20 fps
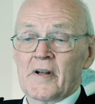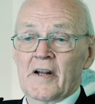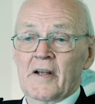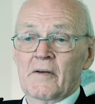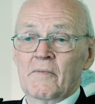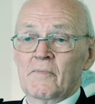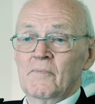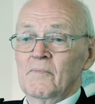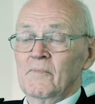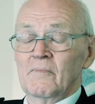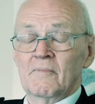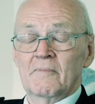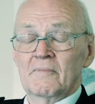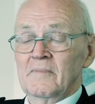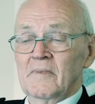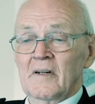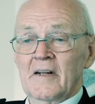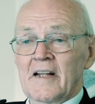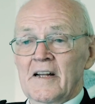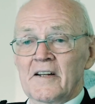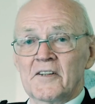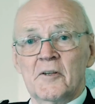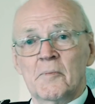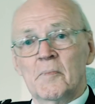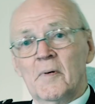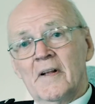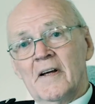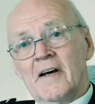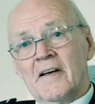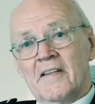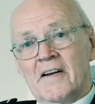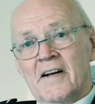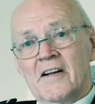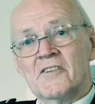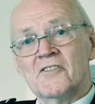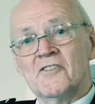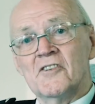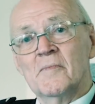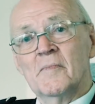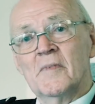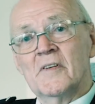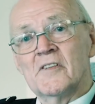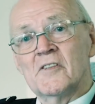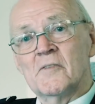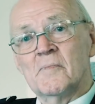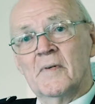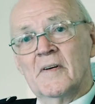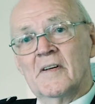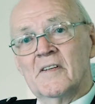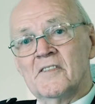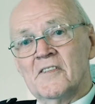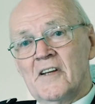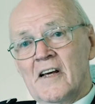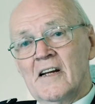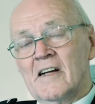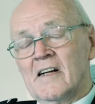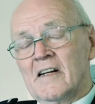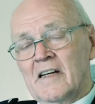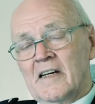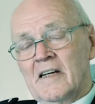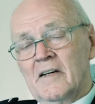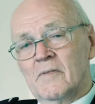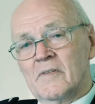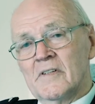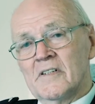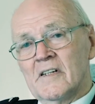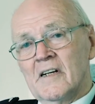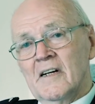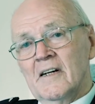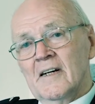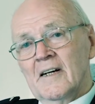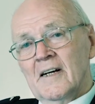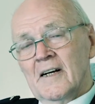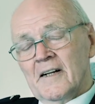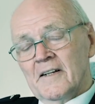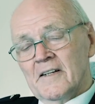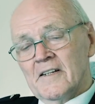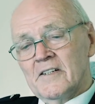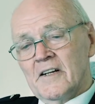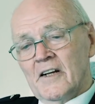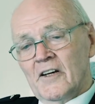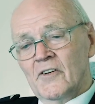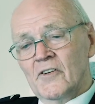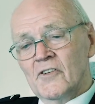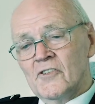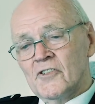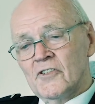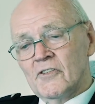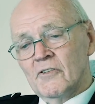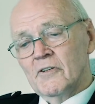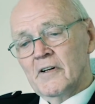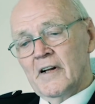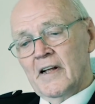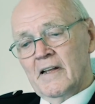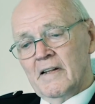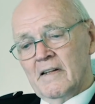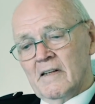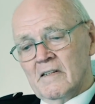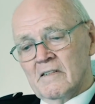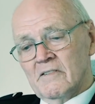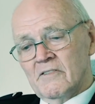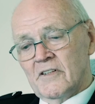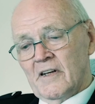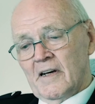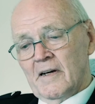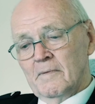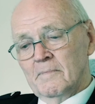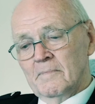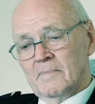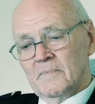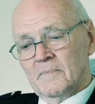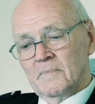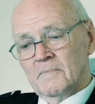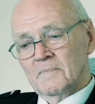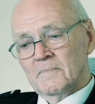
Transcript: he learned to play other instruments, but certainly he was. There's a good story that the